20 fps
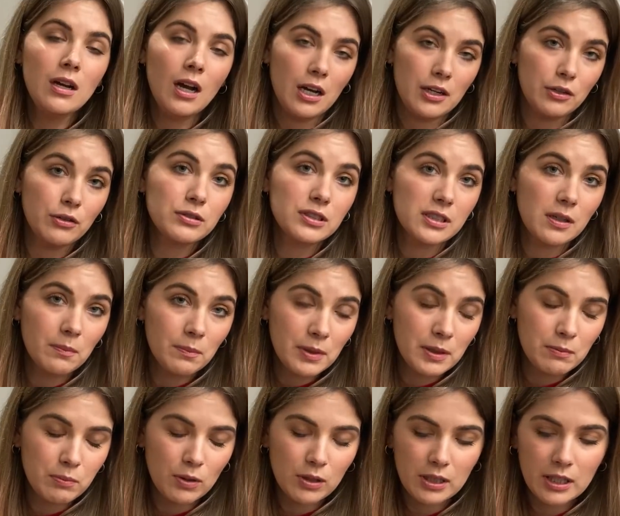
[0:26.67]
I know some
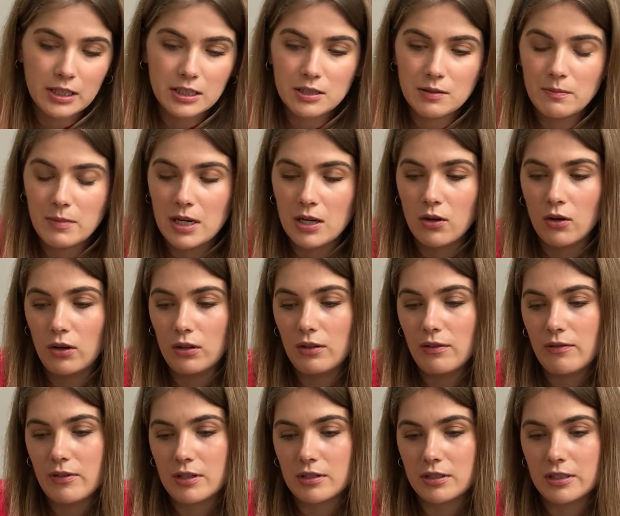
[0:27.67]
people like to make all
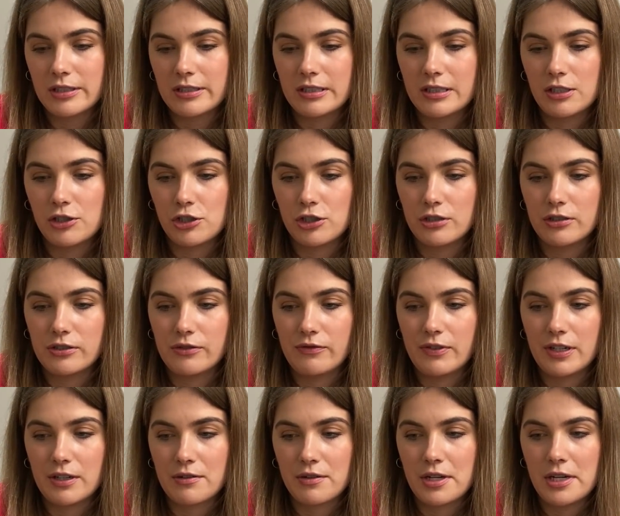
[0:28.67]
of their decisions
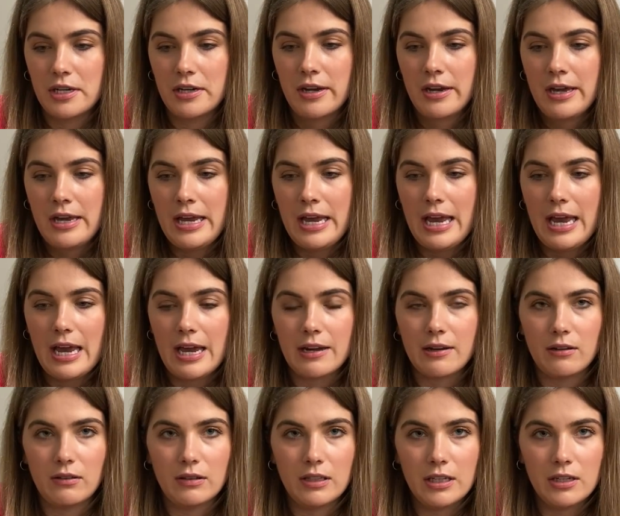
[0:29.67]
very
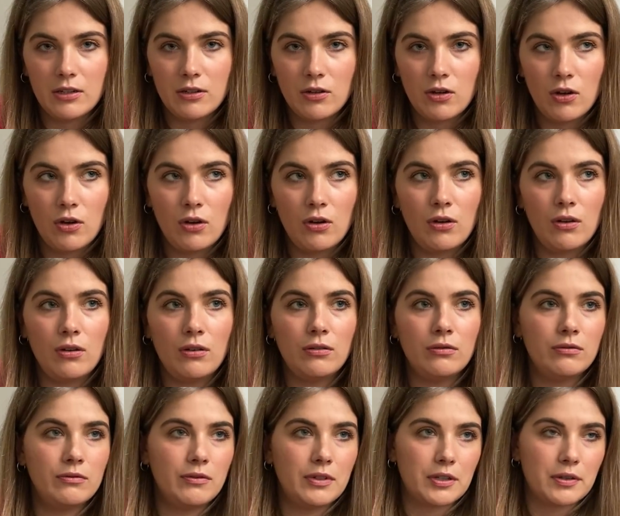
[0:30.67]

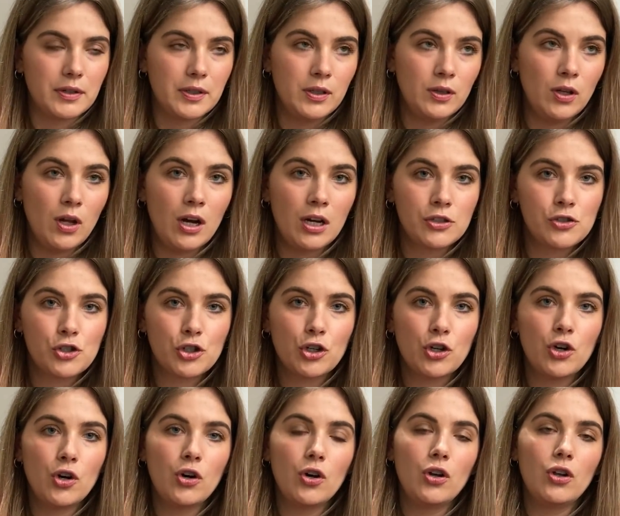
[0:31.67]
analytical, very
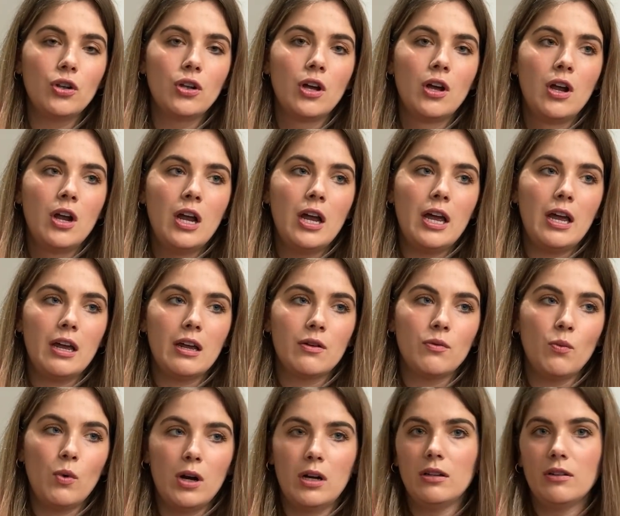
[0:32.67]
logical,
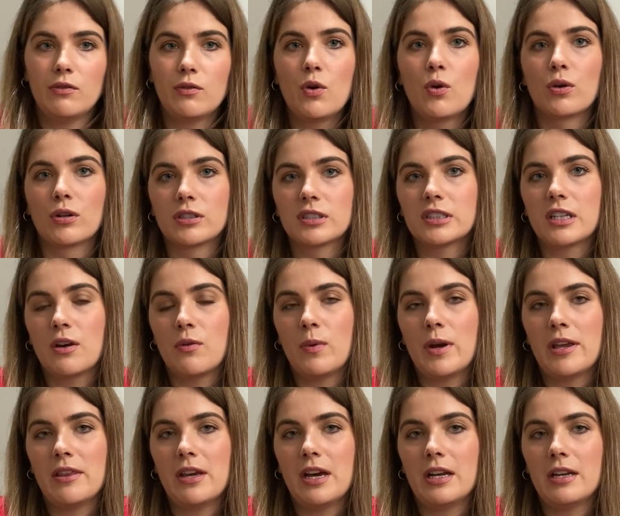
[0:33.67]
and while of course I
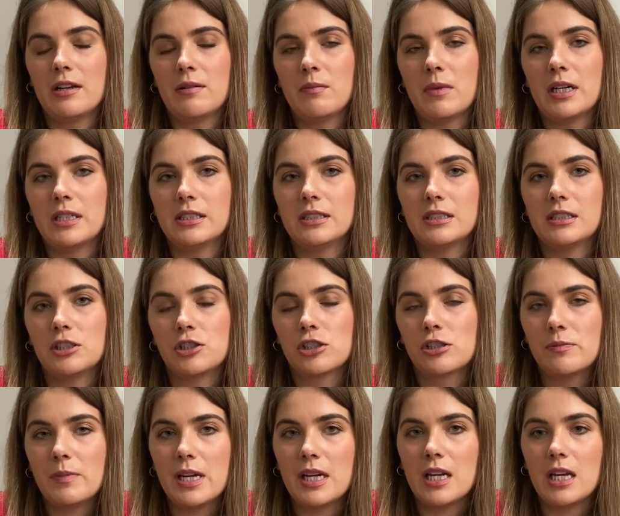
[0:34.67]
weigh that in my
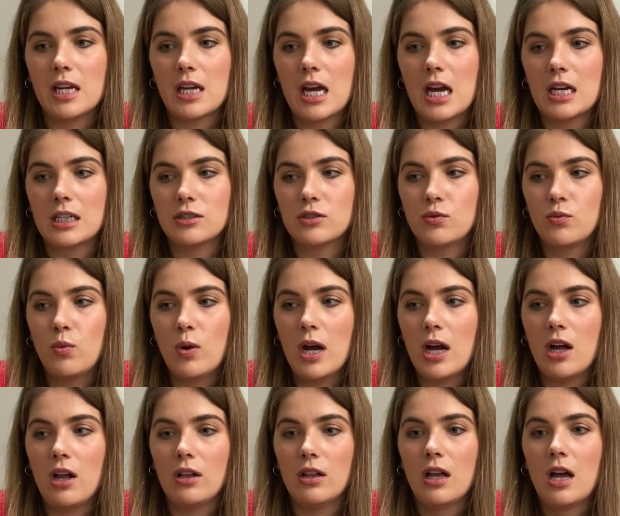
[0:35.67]
decision making as
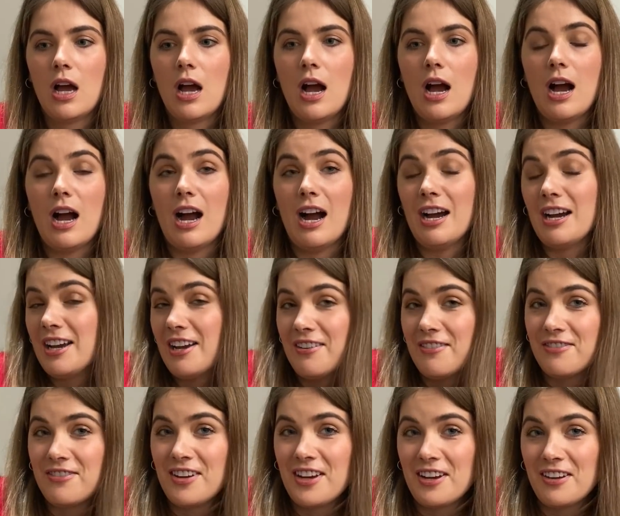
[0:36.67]
well, I
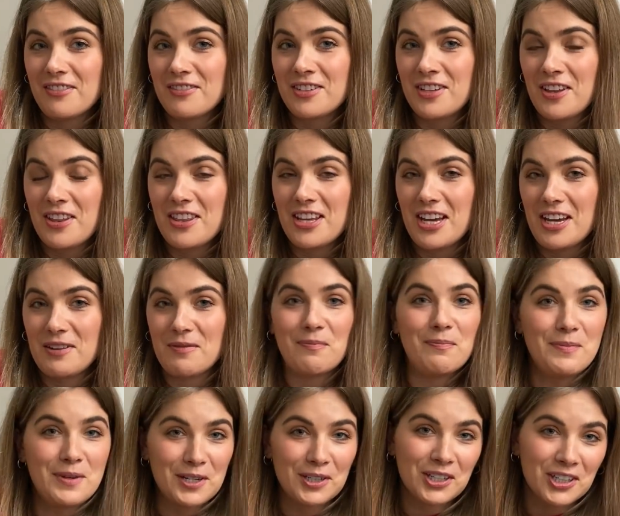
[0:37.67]
have found
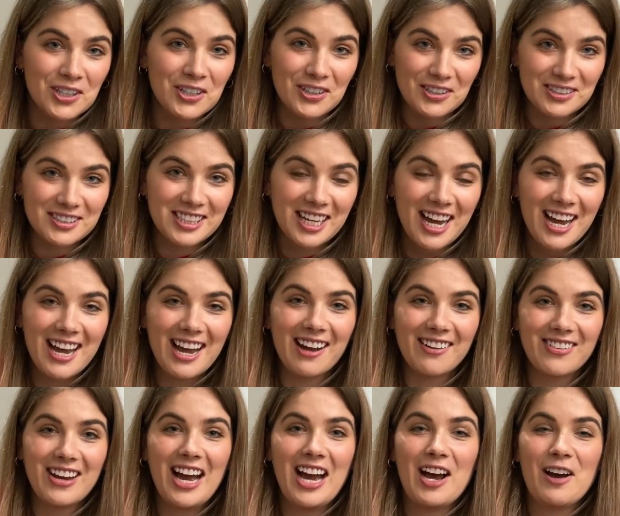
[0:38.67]
that miracles
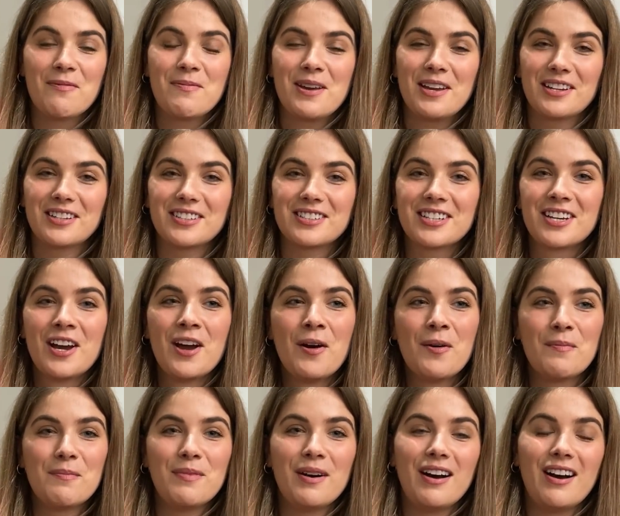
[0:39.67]
have happened
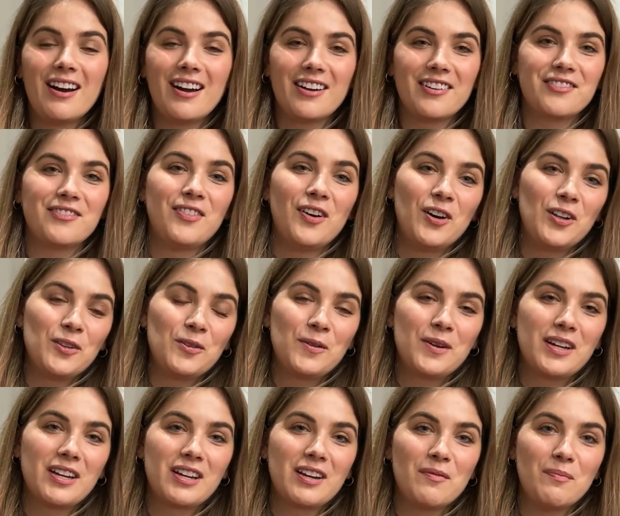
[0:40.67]
by
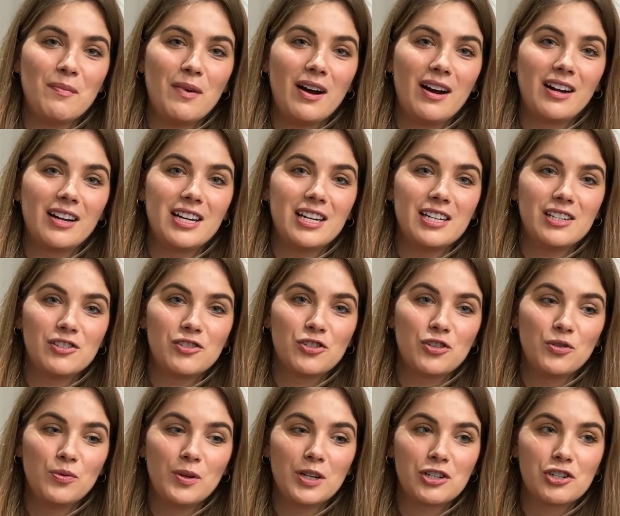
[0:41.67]
following my
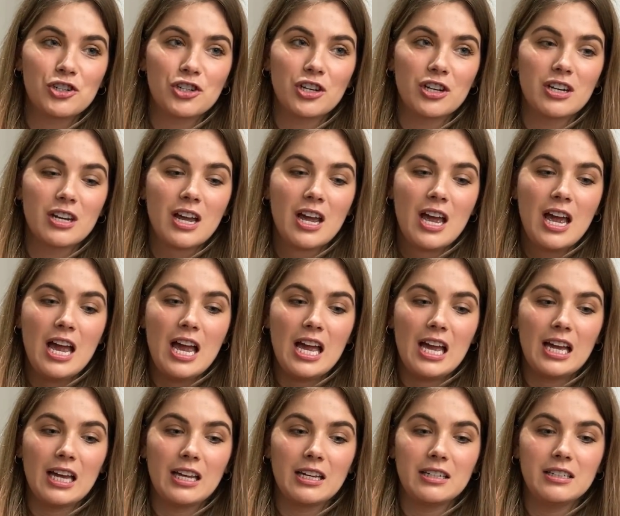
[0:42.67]
intuition.
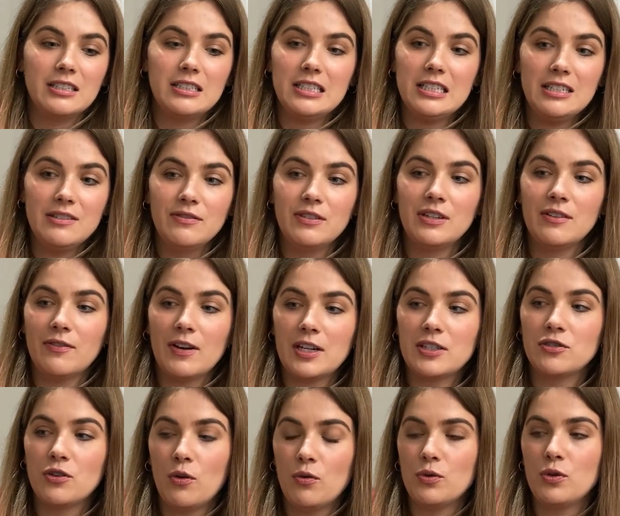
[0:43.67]
And even if I
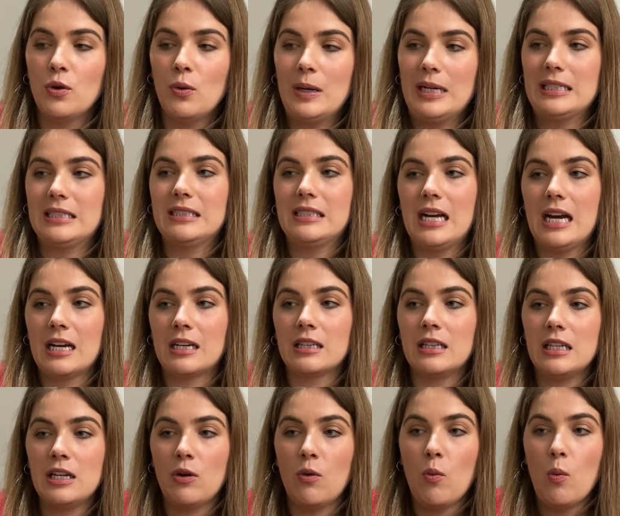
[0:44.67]
don't know
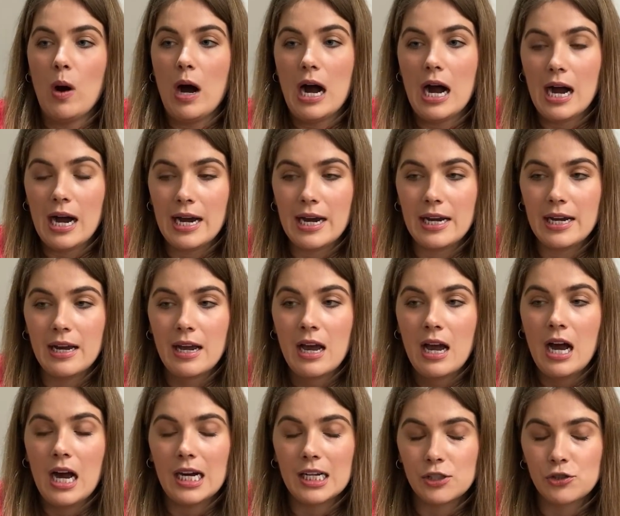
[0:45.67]
exactly why
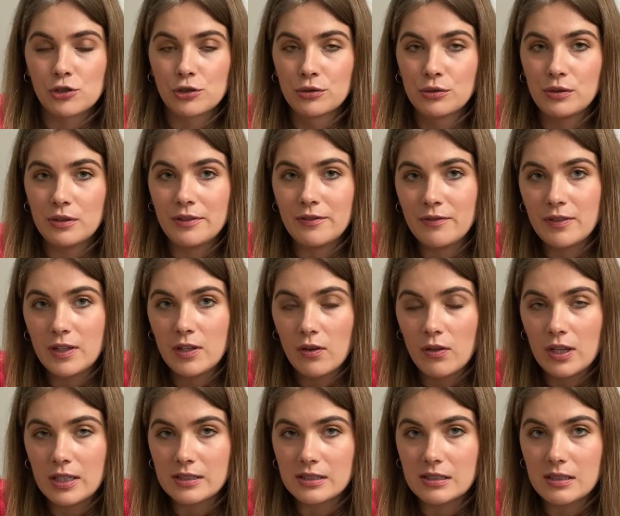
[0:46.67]
I truly feel
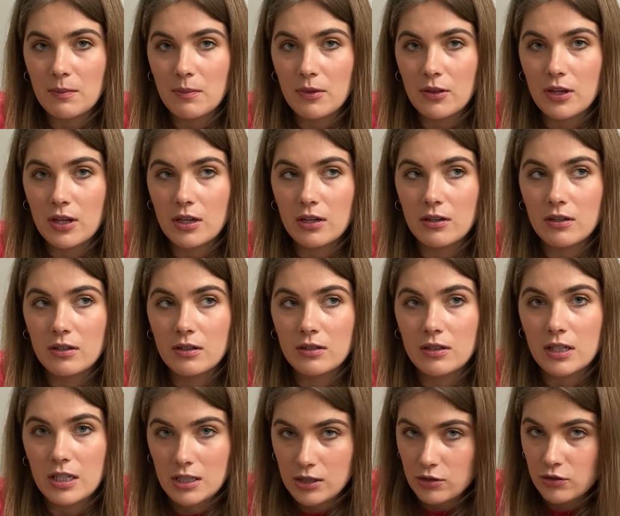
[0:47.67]
that something
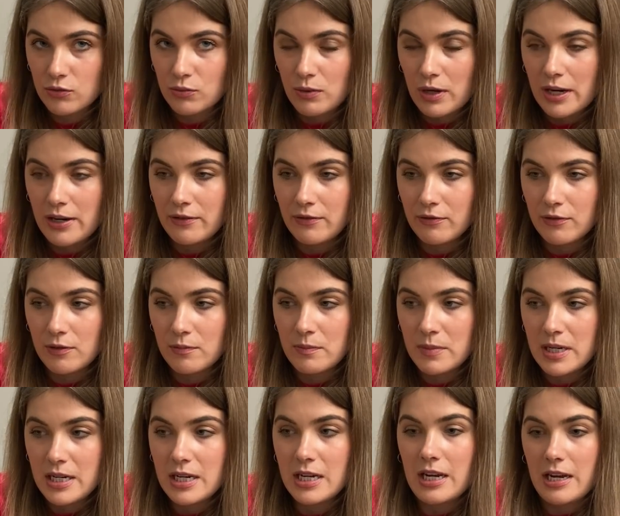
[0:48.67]
is right for
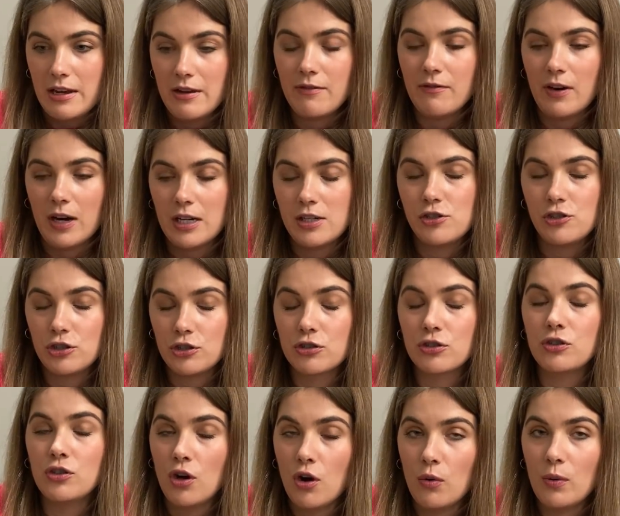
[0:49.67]
me, if I
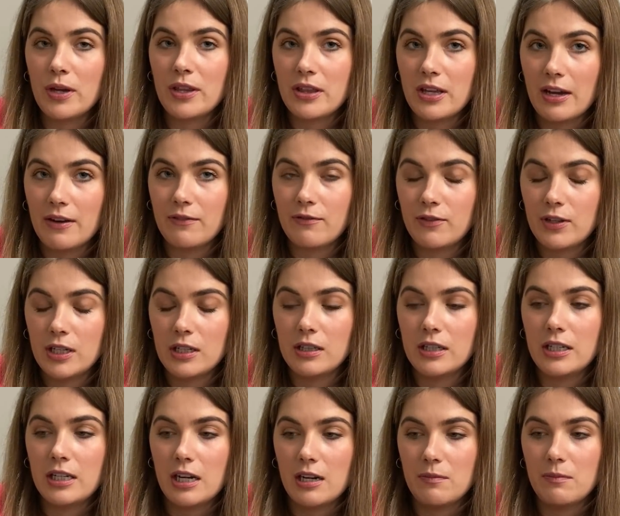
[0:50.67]
just go with that
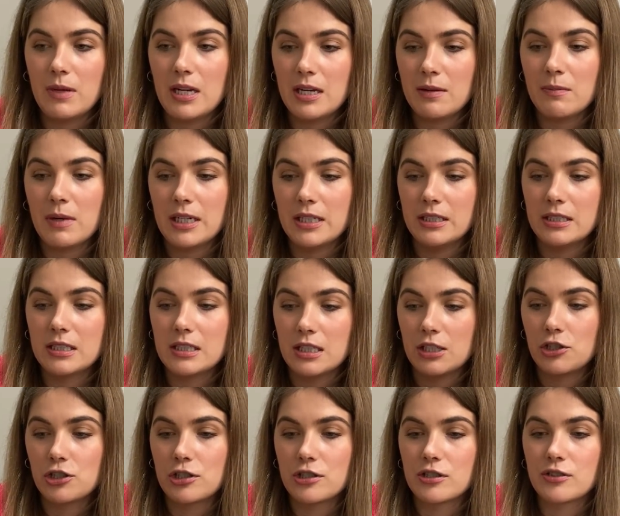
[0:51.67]
feeling and make my
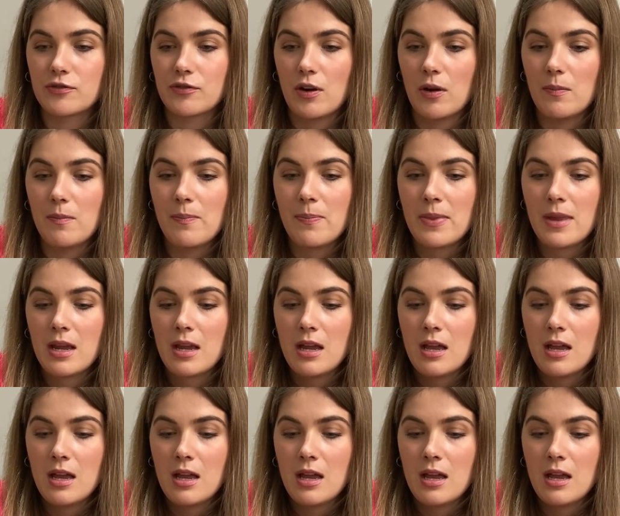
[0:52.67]
decisions from